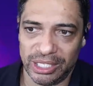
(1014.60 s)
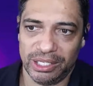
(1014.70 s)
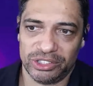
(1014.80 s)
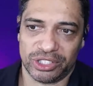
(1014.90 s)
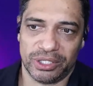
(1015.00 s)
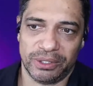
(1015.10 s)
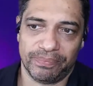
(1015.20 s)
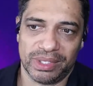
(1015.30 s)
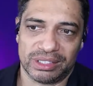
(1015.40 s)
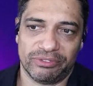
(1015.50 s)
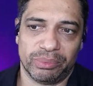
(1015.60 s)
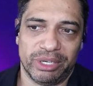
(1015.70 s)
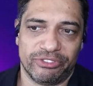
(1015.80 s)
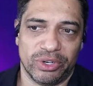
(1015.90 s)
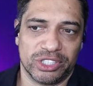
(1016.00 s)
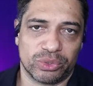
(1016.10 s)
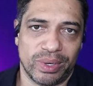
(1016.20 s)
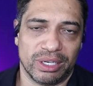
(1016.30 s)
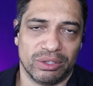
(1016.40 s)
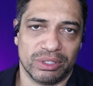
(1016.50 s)
So something we focus
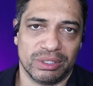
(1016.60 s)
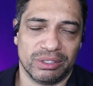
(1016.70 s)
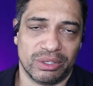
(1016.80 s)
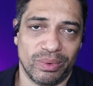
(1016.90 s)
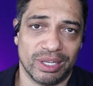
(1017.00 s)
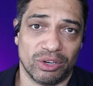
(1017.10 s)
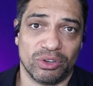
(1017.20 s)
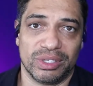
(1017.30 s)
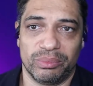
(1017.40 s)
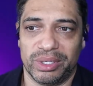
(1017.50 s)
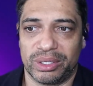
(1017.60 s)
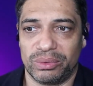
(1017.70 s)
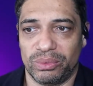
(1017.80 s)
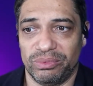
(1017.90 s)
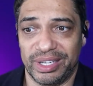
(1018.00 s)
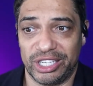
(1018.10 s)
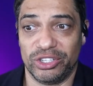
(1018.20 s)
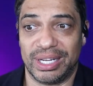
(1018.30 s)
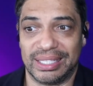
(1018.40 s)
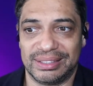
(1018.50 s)
quite a lot on, and we're very good
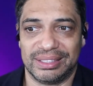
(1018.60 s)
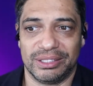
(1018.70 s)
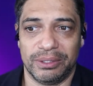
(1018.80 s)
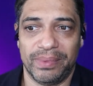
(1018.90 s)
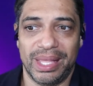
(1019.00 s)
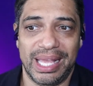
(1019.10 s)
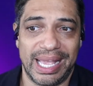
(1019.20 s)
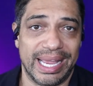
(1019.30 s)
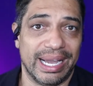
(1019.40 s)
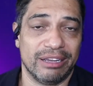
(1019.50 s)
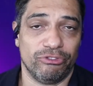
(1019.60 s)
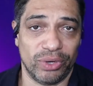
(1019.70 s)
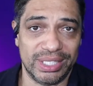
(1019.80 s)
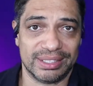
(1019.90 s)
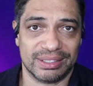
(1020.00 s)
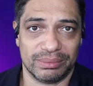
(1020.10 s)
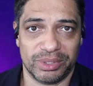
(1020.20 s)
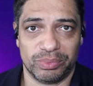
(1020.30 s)
at, is AI voice, which